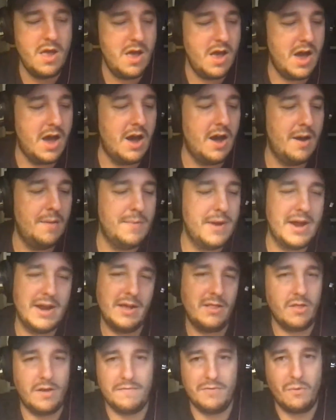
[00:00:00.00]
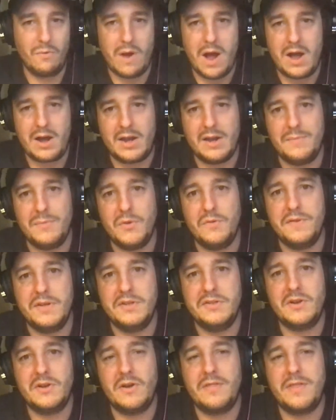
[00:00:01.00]
And I love the Rocket movie,
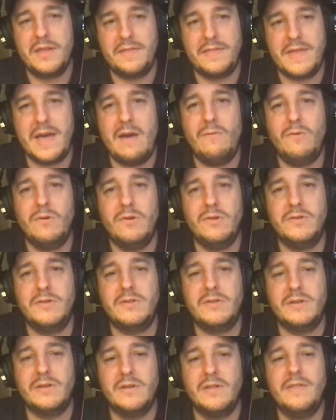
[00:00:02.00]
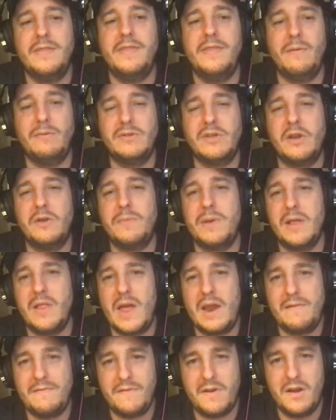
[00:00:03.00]
so I think that was going to be a
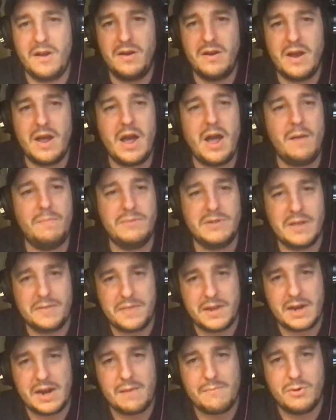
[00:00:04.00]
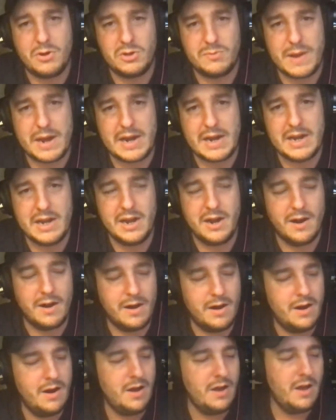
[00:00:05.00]
lot of fun. Upset that it got pushed back a
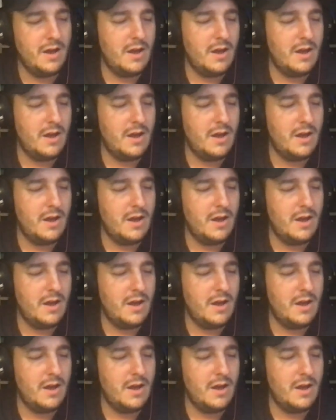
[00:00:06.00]
year.